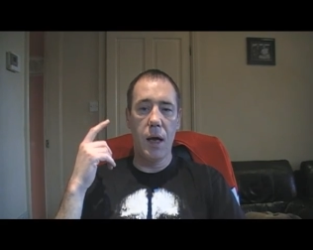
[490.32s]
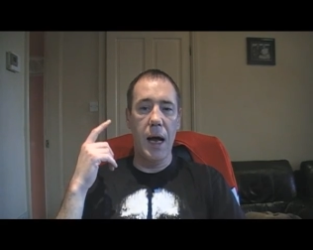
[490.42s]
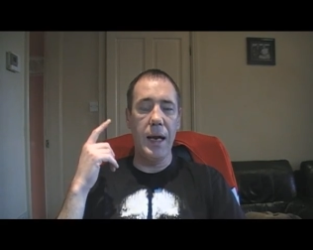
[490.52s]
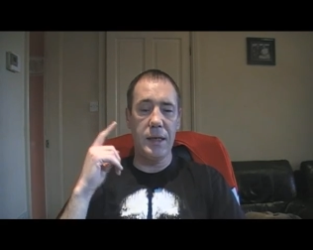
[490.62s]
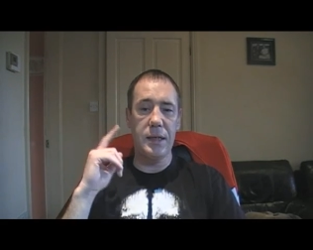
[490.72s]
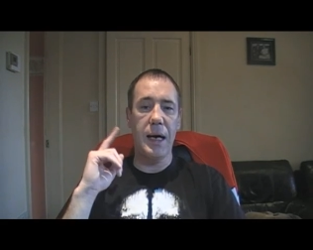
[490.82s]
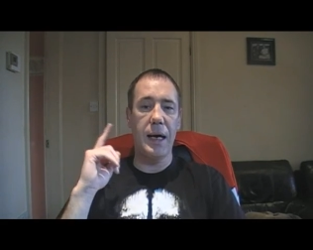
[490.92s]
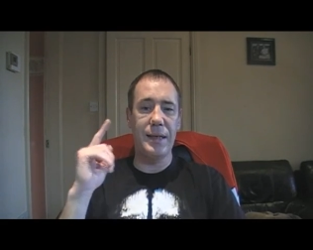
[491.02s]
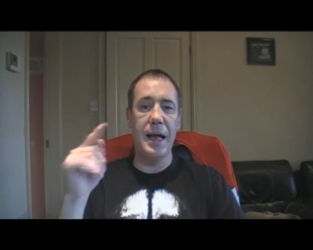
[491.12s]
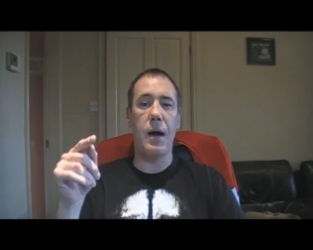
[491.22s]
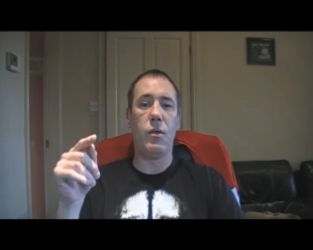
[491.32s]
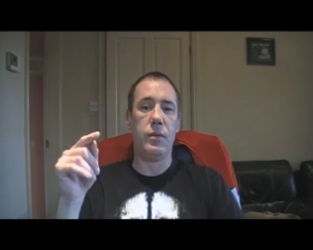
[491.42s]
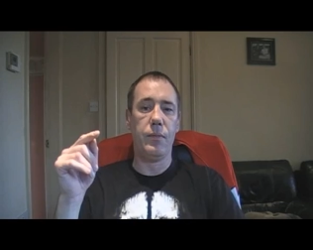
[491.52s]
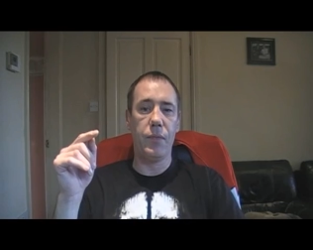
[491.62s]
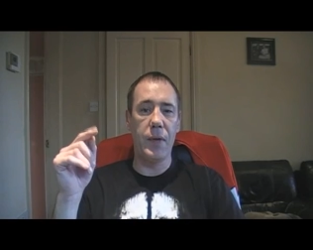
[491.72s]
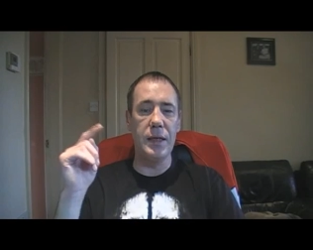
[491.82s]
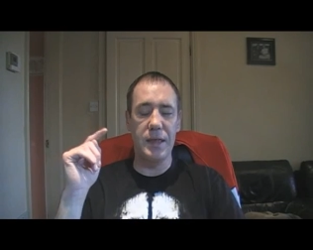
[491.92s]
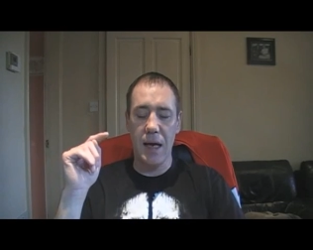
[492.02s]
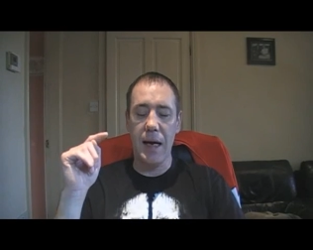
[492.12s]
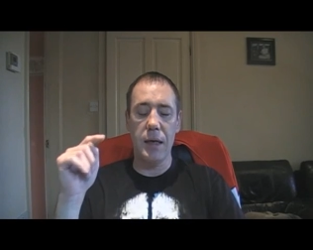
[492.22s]
and it starts now. It
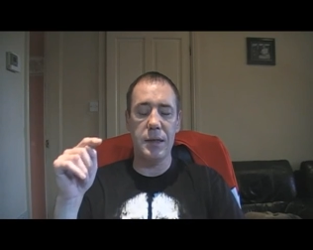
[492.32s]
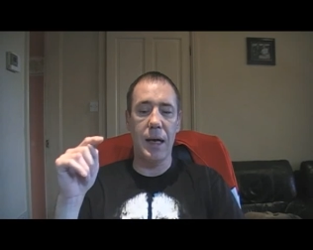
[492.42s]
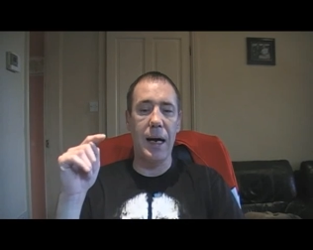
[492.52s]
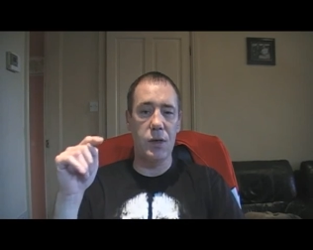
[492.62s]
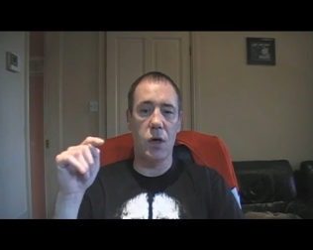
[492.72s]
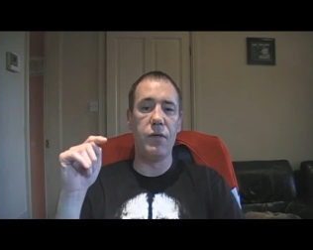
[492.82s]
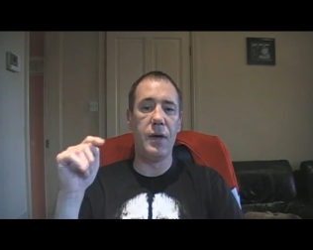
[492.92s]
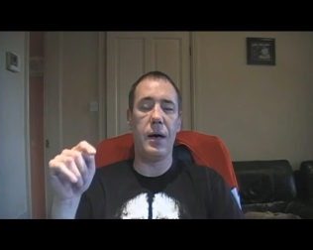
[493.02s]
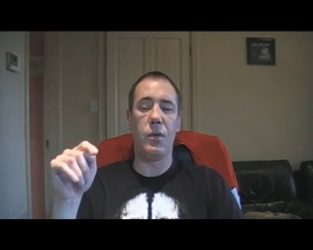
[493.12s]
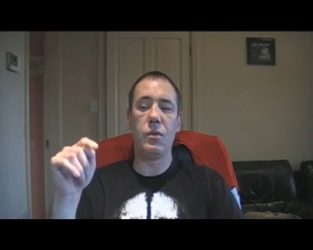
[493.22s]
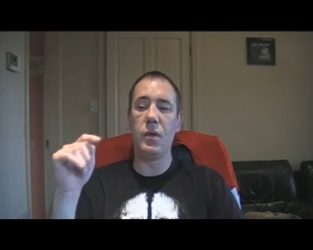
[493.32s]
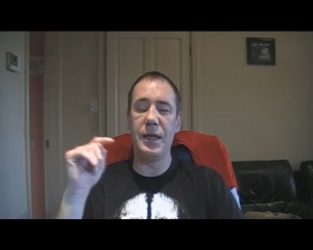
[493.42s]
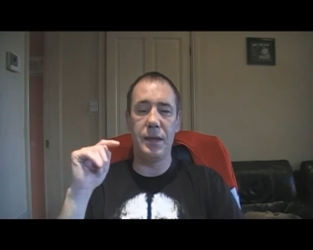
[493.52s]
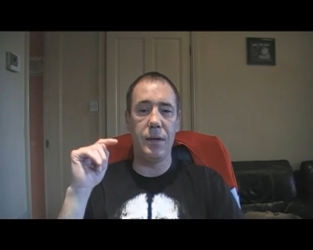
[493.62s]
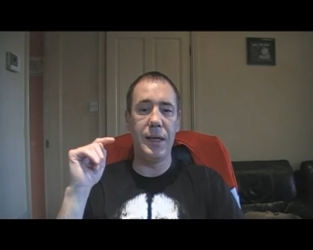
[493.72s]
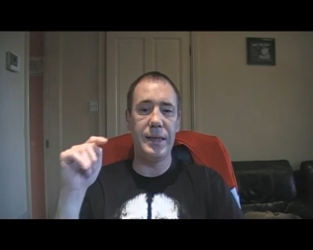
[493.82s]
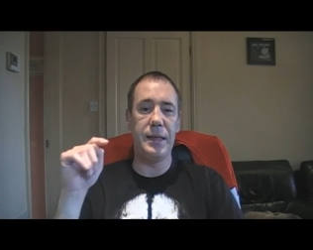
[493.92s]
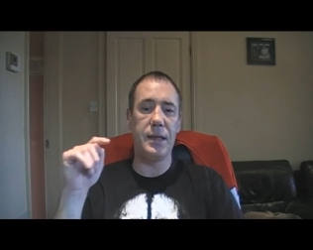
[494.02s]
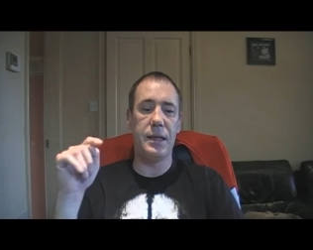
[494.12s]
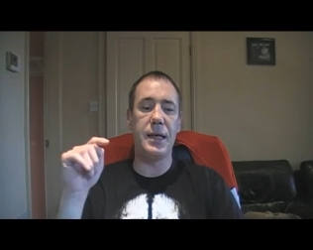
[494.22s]
starts as of now. This this
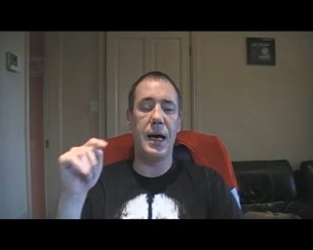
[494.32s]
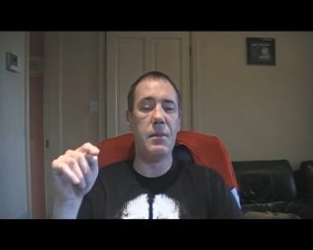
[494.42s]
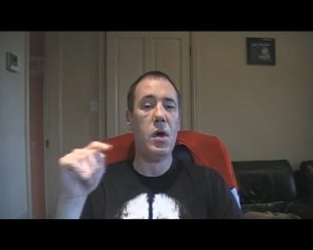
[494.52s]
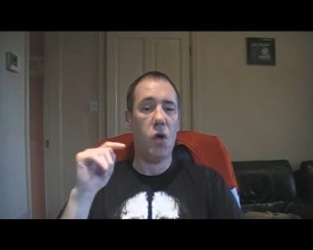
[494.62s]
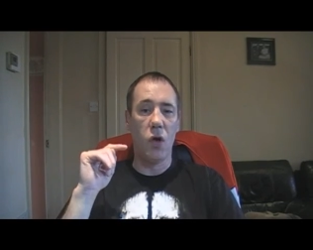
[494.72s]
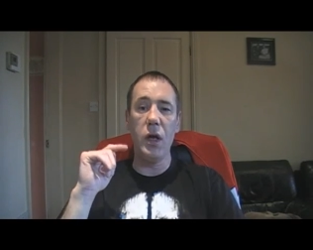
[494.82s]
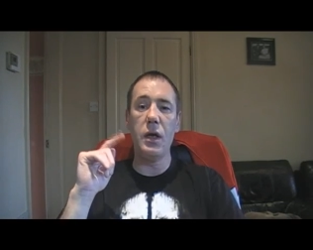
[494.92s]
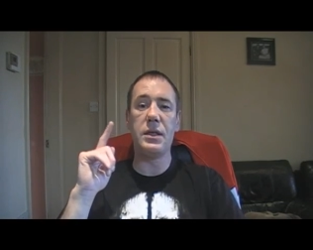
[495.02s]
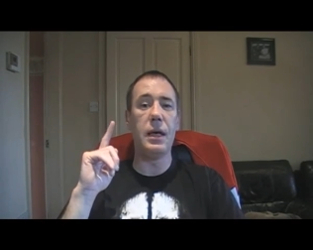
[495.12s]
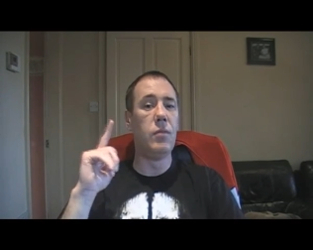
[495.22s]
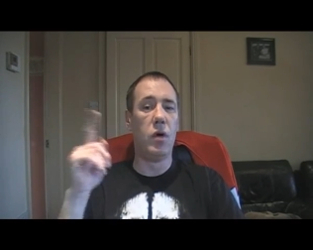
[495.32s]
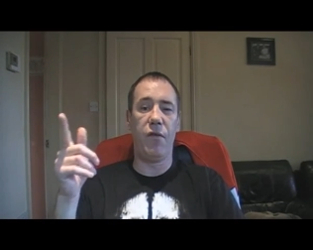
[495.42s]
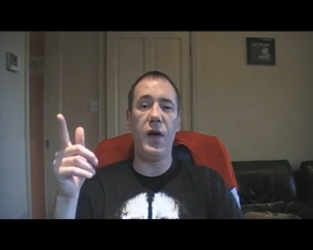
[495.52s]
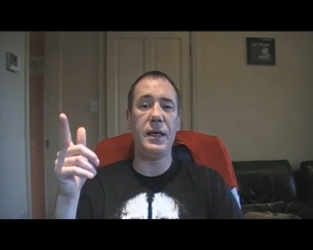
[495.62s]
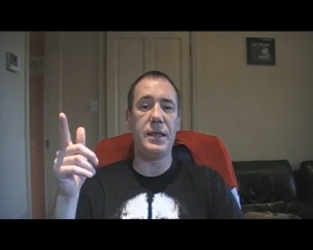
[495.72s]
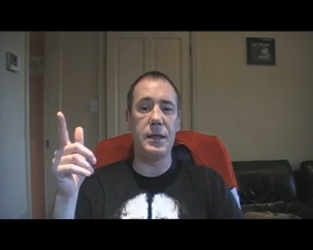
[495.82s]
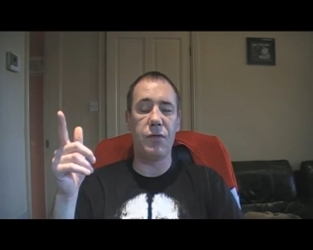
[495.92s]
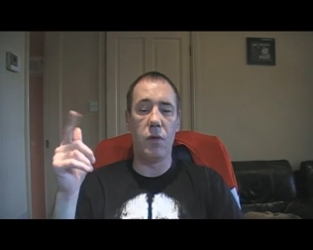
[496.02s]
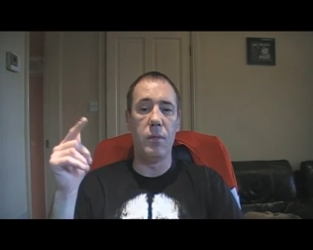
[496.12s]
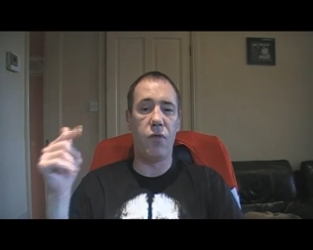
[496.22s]
is the time, and you're going to see more faces
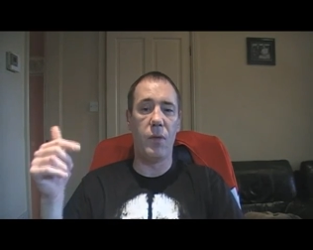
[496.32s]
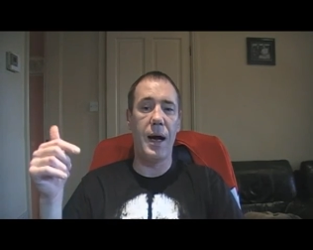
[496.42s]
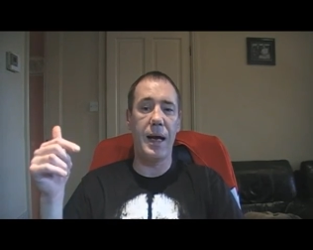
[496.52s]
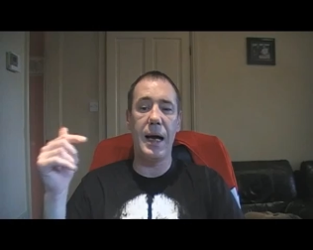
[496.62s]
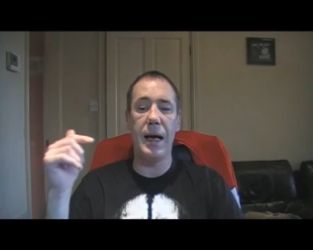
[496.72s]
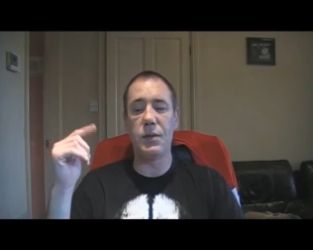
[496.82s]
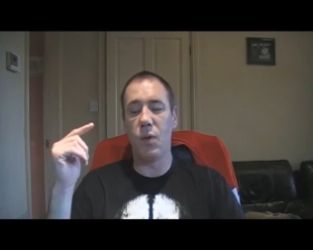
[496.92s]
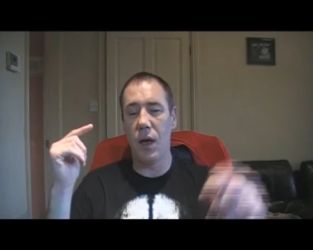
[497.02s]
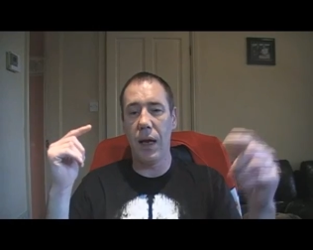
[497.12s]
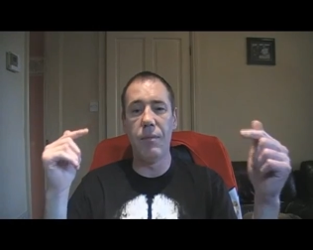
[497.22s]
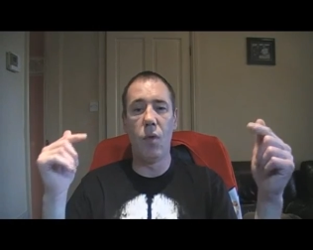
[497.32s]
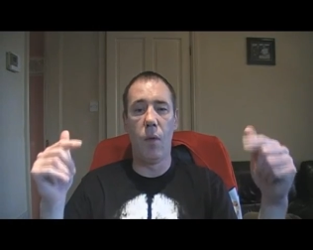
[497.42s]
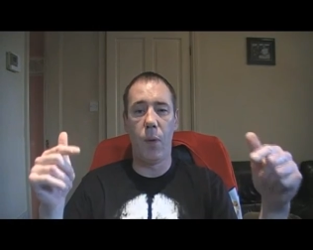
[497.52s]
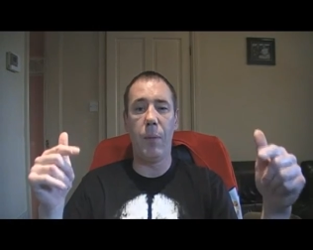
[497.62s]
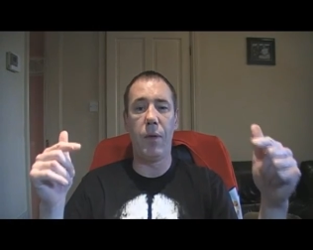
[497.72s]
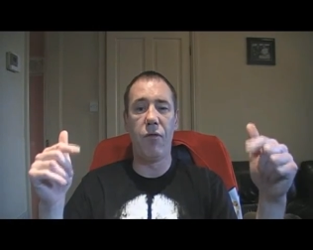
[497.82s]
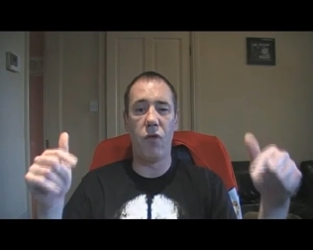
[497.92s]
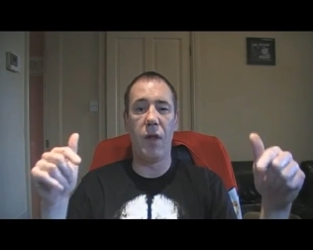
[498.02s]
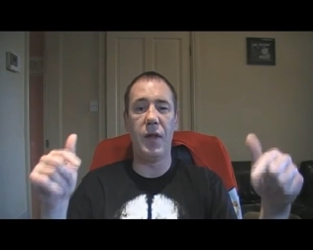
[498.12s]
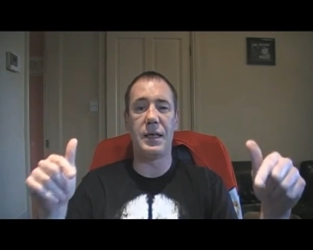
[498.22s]
from from our guys. We're going to get more people in
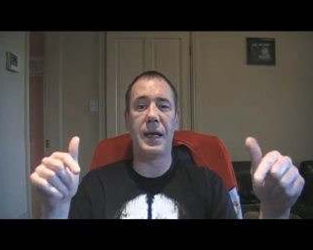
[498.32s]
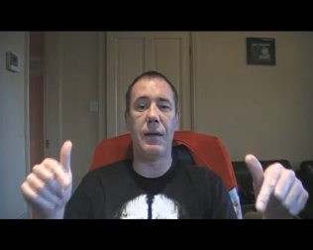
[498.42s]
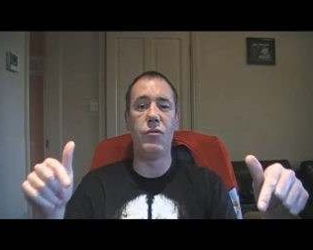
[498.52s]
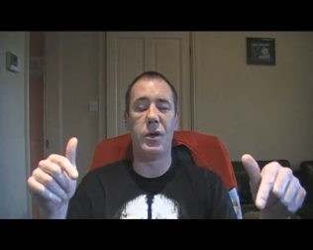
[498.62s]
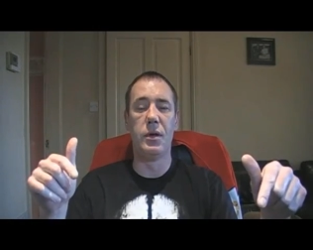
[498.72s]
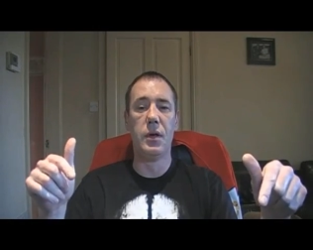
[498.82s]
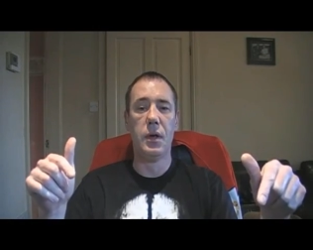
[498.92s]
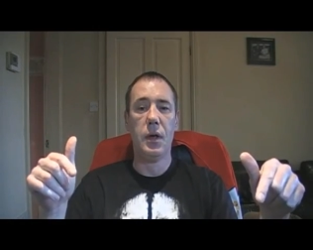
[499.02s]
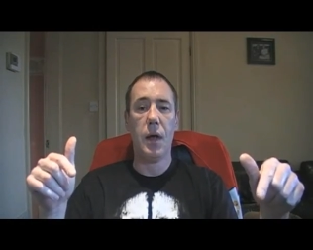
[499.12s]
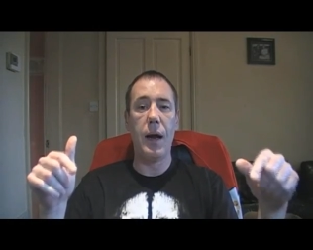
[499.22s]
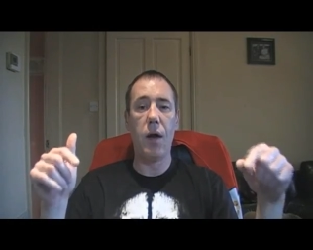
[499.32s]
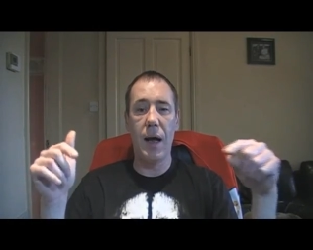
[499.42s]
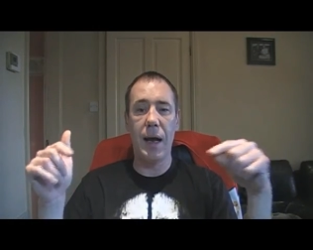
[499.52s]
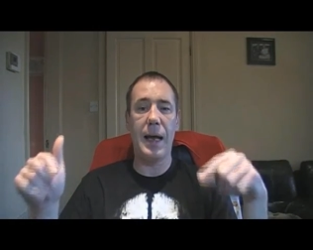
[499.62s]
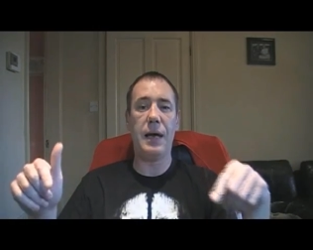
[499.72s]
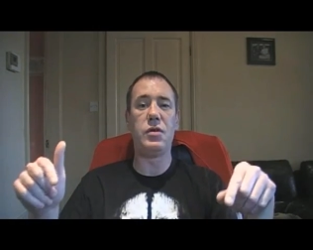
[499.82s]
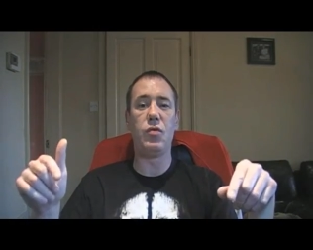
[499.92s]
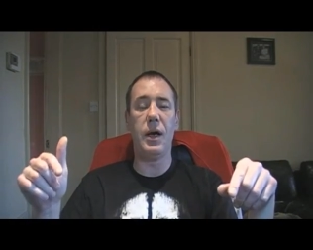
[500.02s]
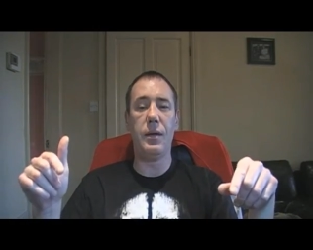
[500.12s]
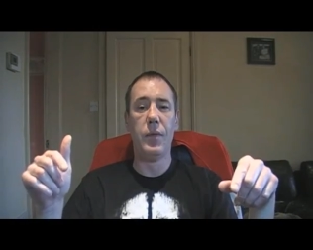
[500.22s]
front of this camera and on our live
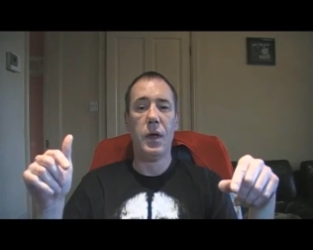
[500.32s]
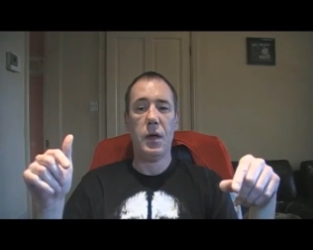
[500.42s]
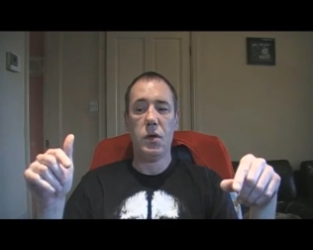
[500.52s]
stream.